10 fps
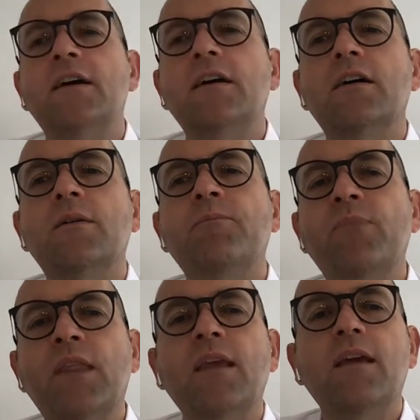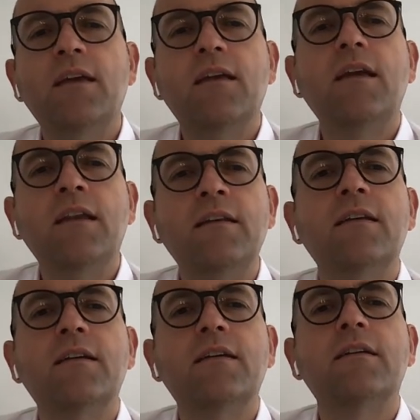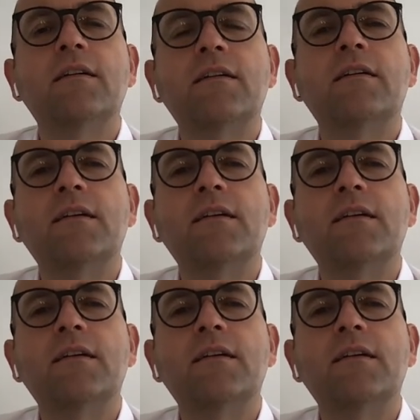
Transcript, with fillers: um, in the uh,